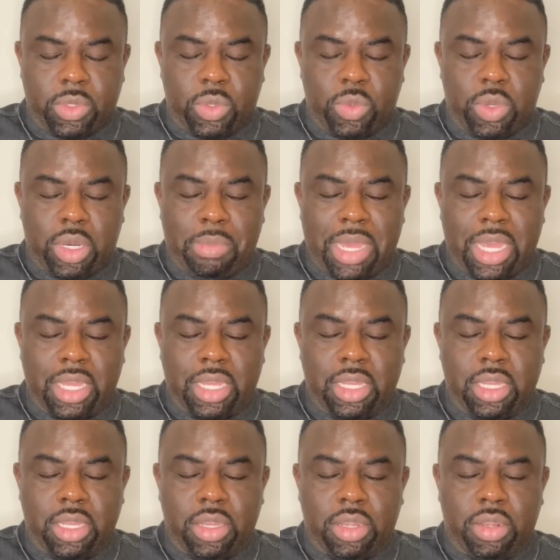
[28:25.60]
One of my
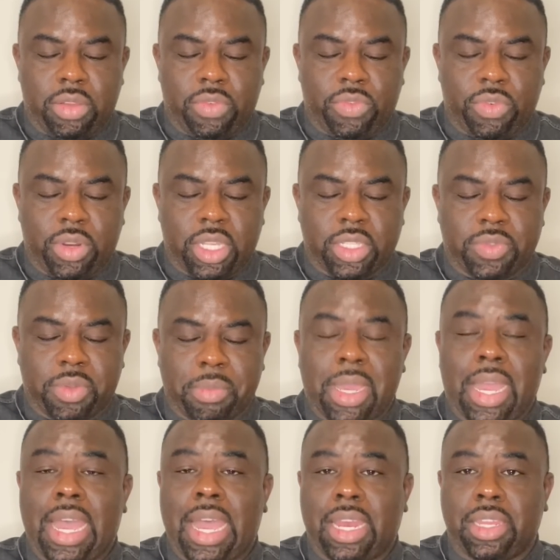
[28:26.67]
good girlfriends from
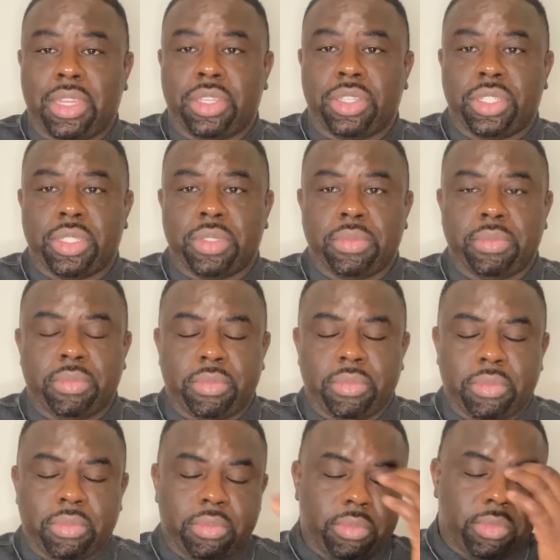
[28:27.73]
college.
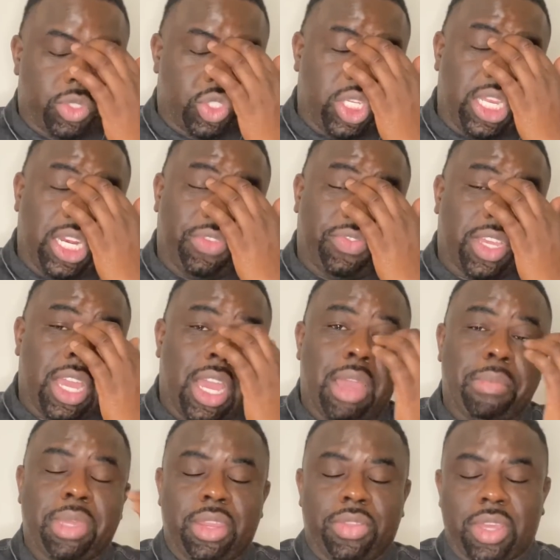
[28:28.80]
She had left a
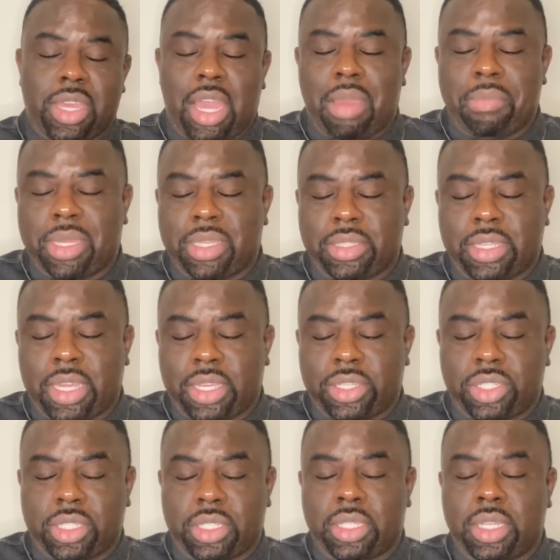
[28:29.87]
comment in the comment
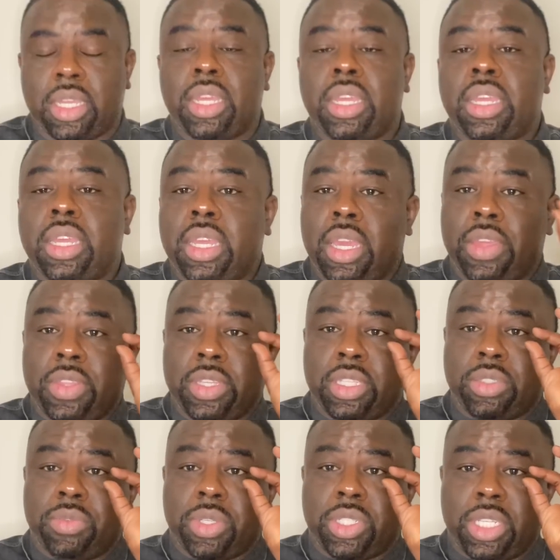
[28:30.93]
section, and this
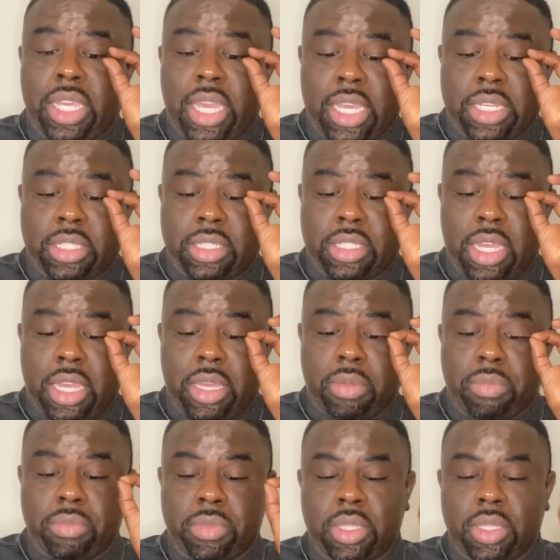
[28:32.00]
is what she had to say.